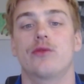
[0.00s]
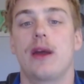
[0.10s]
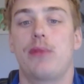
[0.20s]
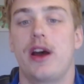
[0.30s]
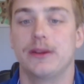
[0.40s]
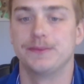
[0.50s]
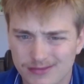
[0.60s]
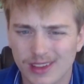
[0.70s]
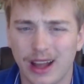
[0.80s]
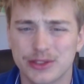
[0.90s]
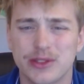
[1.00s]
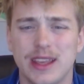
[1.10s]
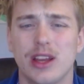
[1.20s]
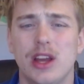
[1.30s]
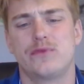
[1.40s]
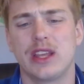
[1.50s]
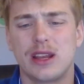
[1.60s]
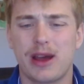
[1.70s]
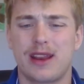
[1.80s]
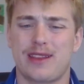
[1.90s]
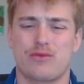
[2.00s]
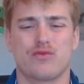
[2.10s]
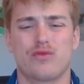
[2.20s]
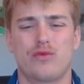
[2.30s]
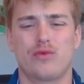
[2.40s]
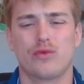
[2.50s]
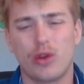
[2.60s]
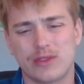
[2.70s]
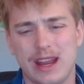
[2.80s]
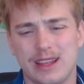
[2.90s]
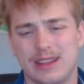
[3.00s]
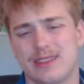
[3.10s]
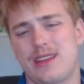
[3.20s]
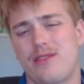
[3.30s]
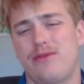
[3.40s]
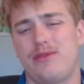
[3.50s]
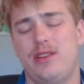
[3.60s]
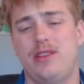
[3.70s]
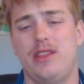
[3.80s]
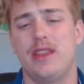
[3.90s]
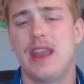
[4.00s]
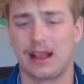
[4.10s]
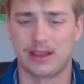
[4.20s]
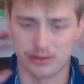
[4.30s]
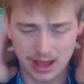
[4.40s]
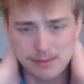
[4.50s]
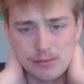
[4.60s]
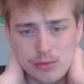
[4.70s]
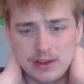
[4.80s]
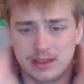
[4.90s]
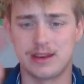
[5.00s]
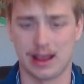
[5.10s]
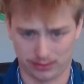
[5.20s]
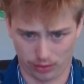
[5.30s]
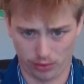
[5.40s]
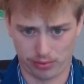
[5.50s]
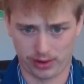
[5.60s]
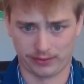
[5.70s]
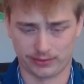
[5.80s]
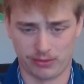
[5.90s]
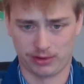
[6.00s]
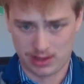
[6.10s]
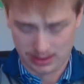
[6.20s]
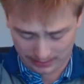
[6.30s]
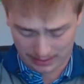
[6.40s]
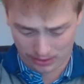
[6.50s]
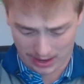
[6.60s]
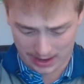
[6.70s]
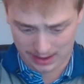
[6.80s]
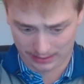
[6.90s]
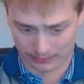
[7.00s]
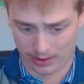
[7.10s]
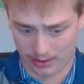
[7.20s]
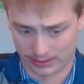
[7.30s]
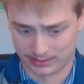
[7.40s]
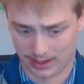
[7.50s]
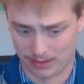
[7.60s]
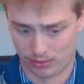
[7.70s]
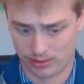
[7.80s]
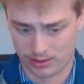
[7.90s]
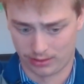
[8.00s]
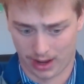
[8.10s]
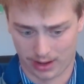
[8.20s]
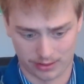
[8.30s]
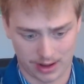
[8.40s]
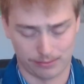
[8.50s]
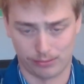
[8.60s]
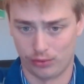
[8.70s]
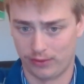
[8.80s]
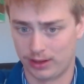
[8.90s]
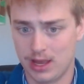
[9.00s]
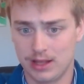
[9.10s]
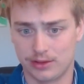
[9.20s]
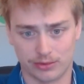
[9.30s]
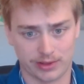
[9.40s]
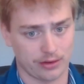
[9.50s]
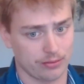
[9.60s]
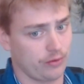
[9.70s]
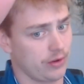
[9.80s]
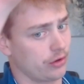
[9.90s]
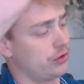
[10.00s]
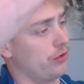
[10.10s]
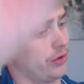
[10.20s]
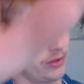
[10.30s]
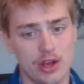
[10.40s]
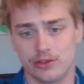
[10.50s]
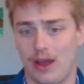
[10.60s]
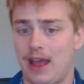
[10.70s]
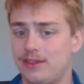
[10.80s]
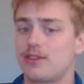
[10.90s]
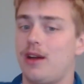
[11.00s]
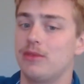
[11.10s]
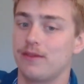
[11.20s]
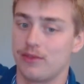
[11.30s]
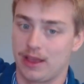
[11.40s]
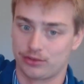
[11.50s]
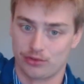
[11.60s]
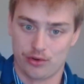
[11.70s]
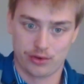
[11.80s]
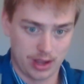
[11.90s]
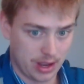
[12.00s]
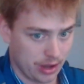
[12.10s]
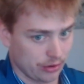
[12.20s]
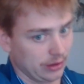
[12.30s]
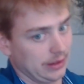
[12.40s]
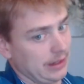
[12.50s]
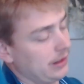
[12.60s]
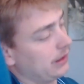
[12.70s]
that body. I also think thinking about it as like rotating instead of the neck. Like you're not moving the neck. The whole point of swimming is that your head is very stable, right? You're not moving. It's almost like you're moving your shoulders. So as you're coming in for that stroke, you're leaning